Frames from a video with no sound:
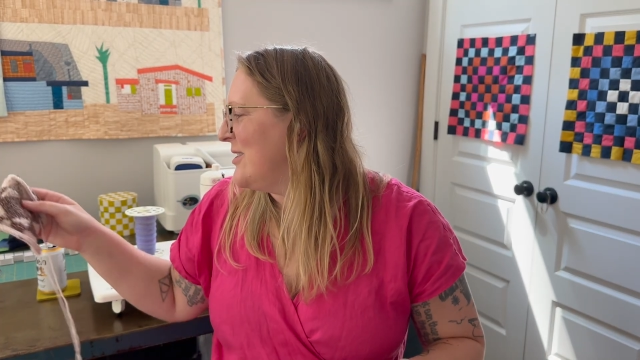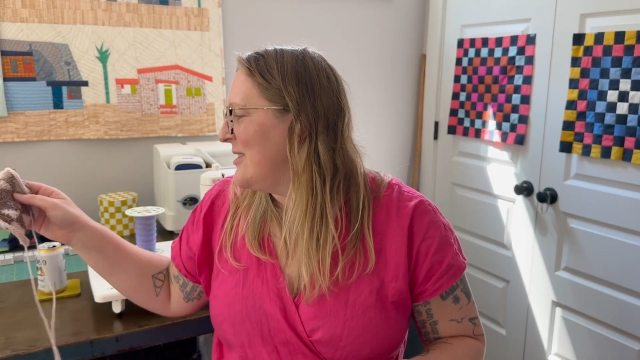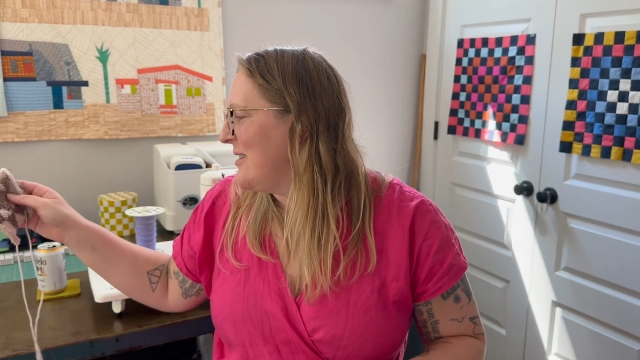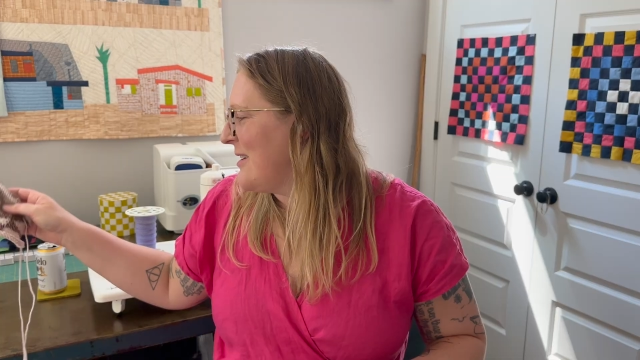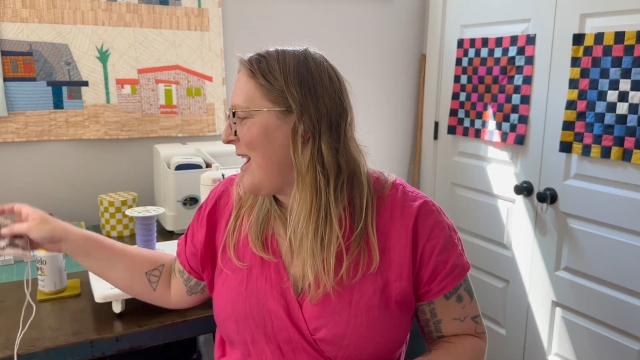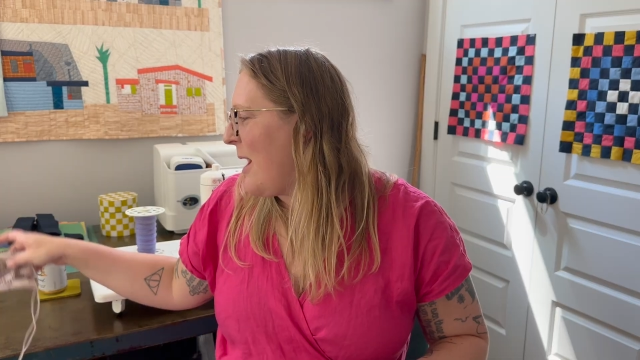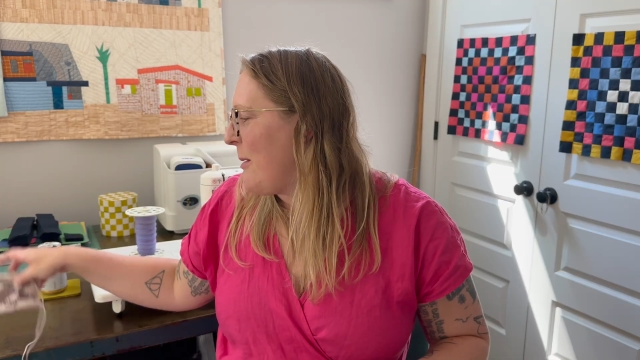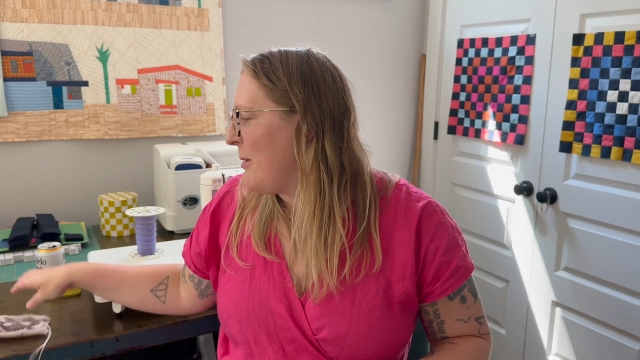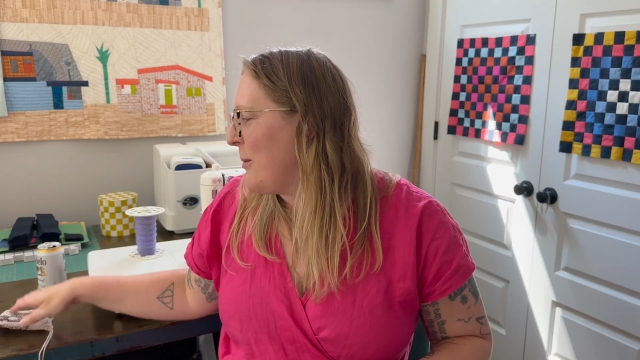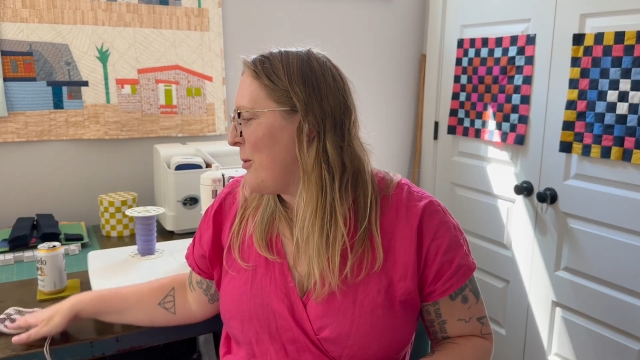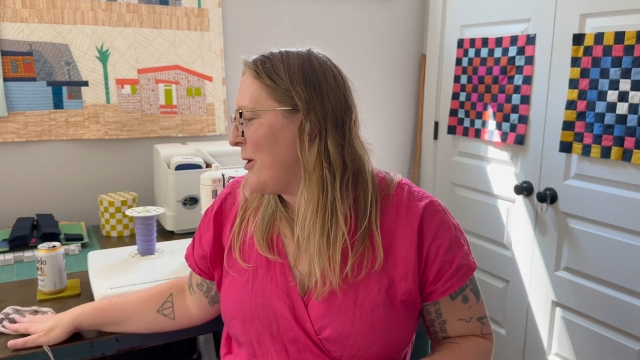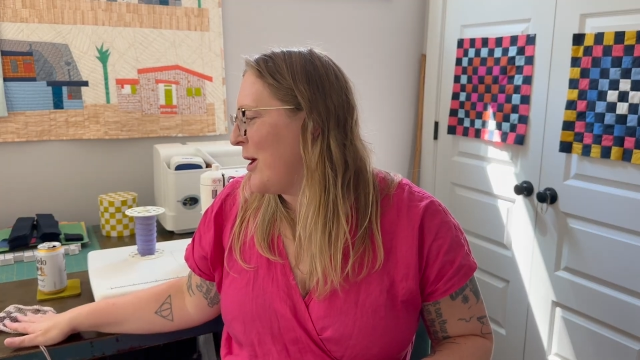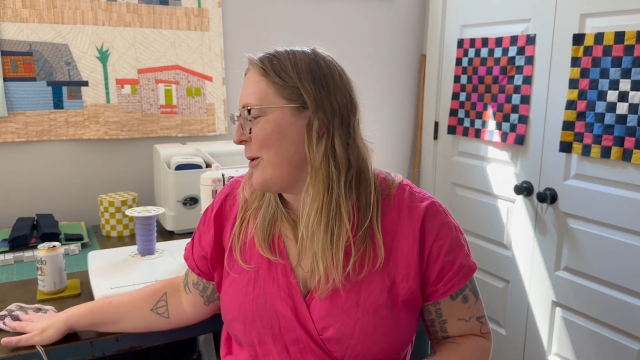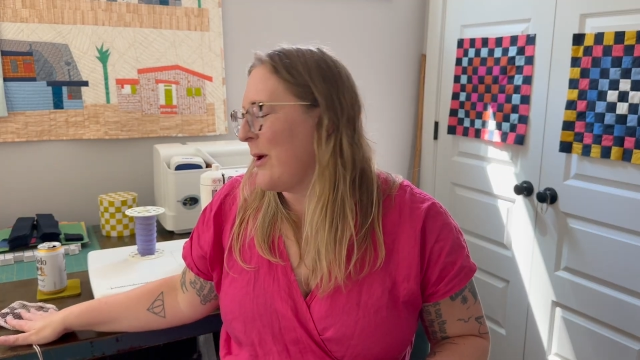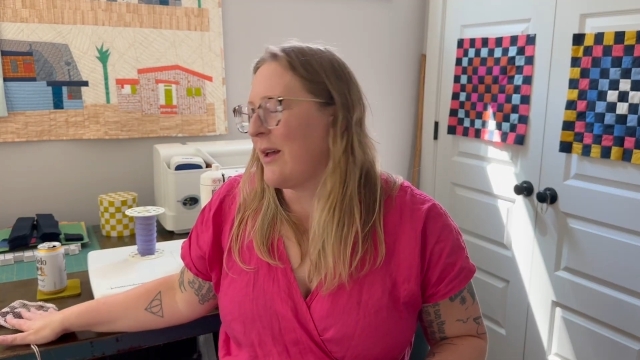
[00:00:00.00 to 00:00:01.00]
Gabby pretty
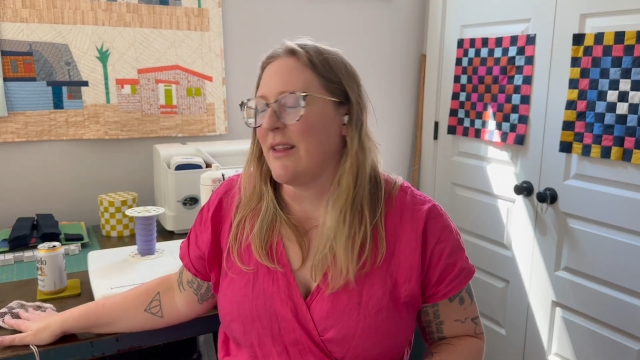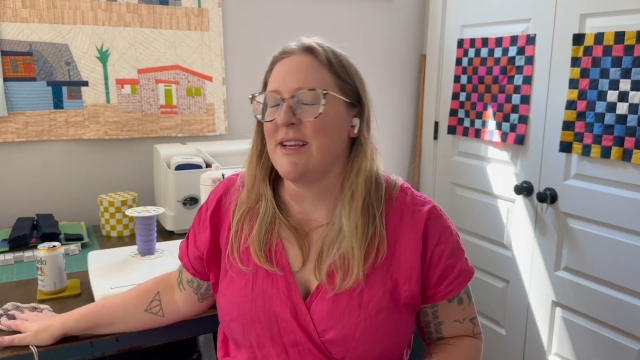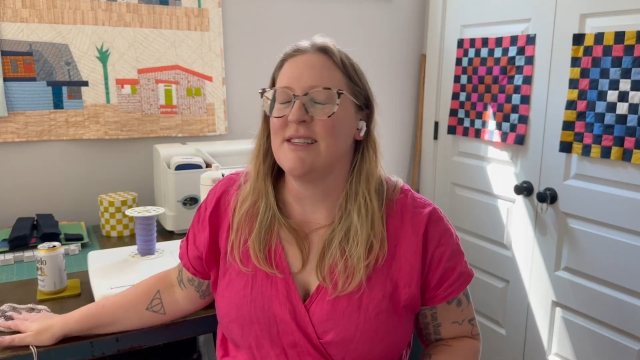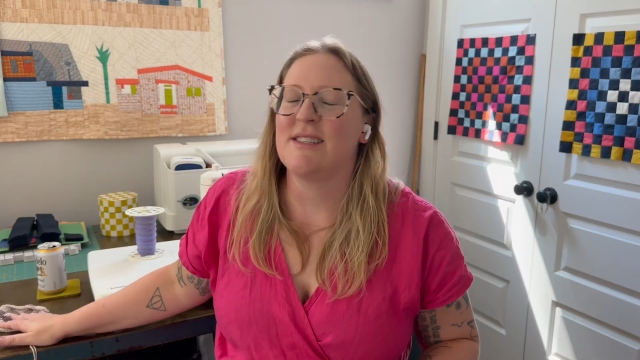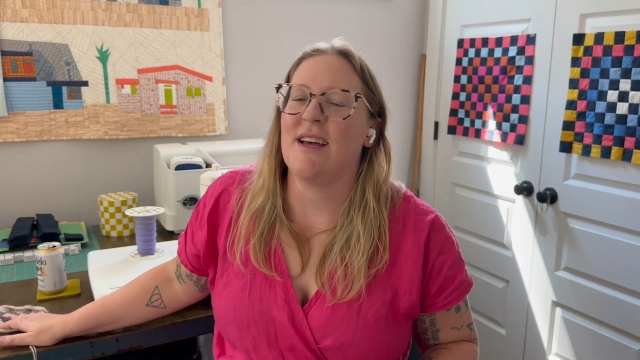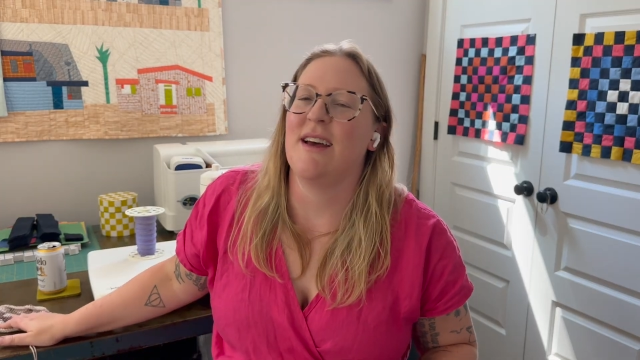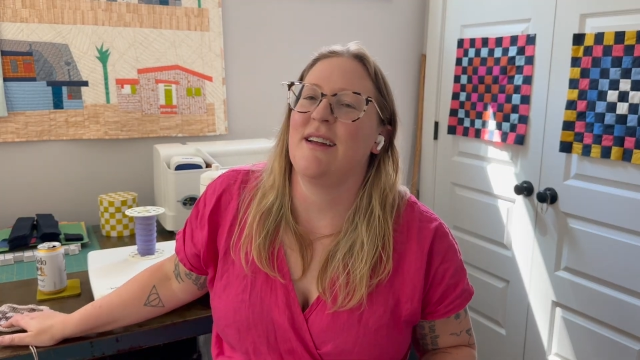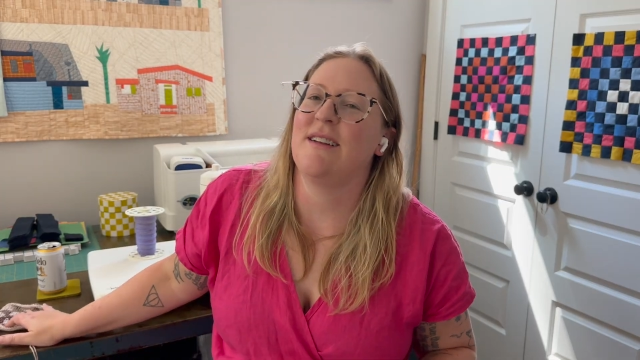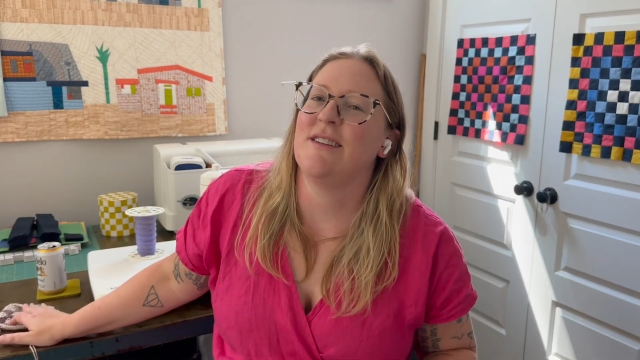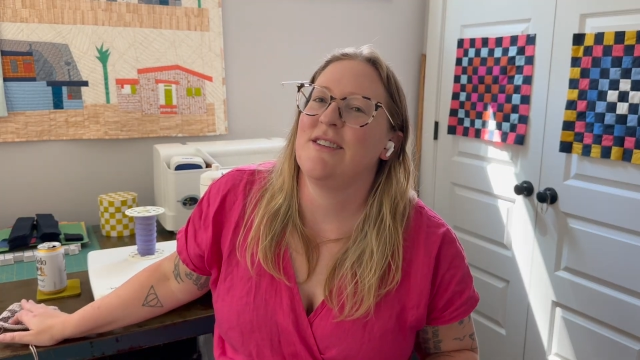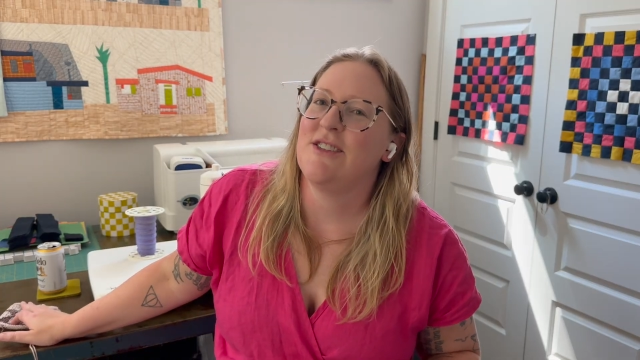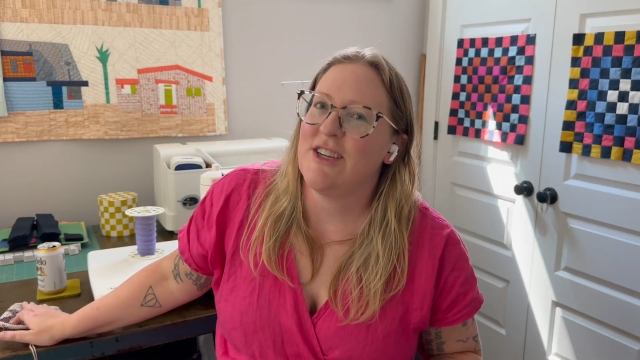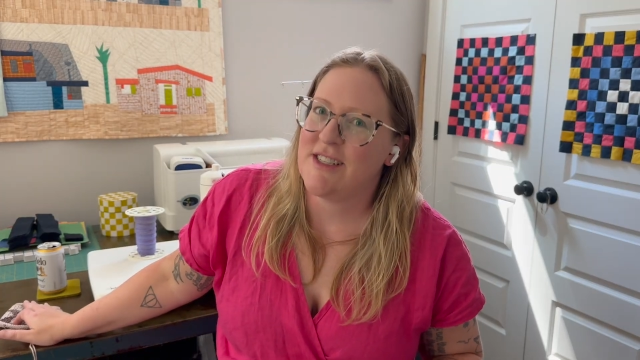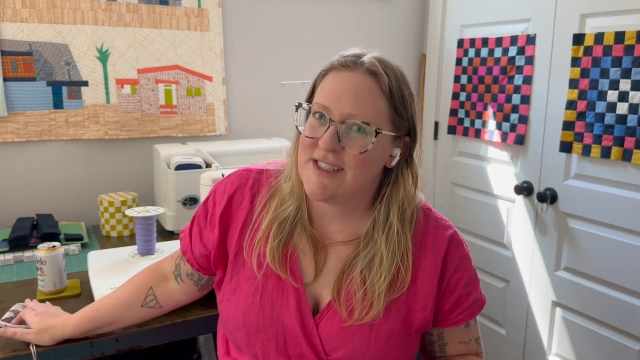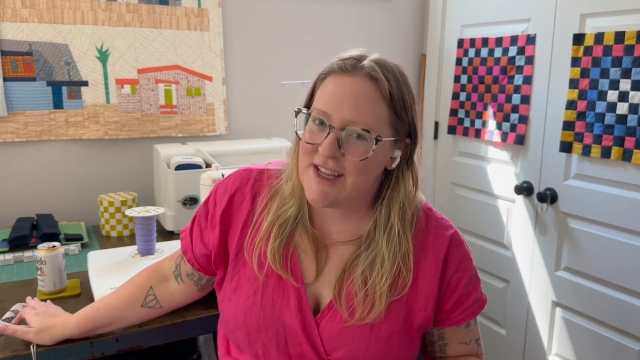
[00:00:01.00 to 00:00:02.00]
quickly said,
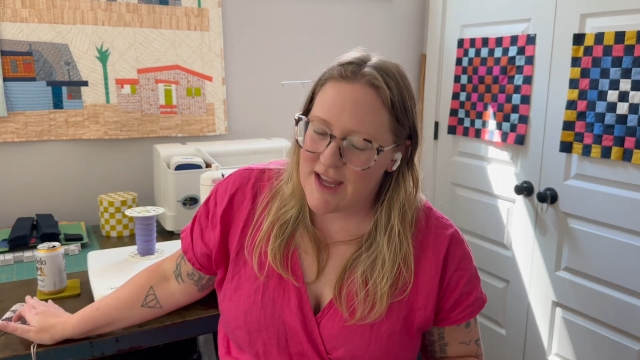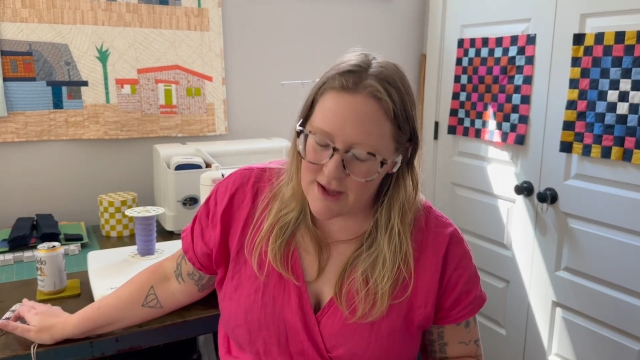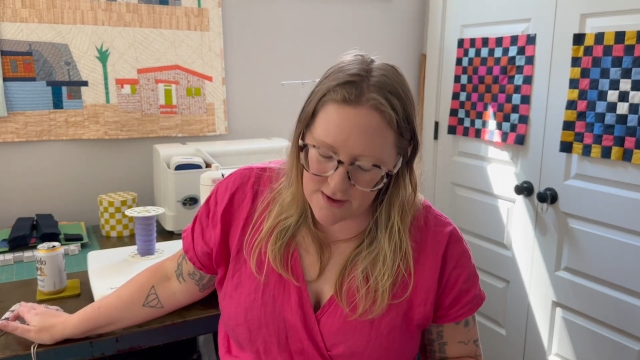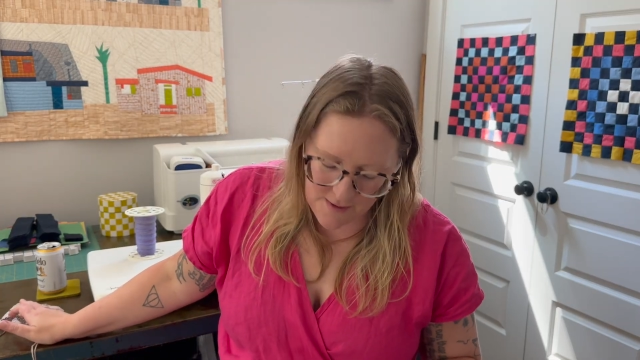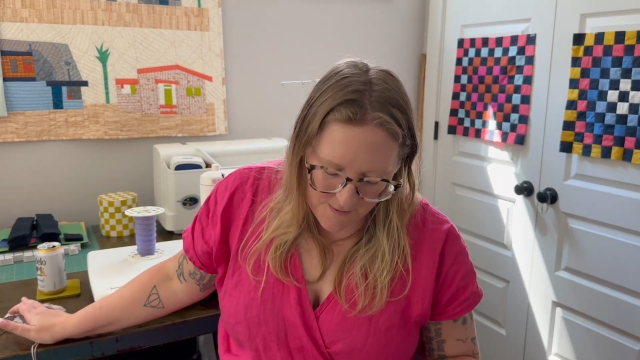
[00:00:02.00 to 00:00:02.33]
Jessie,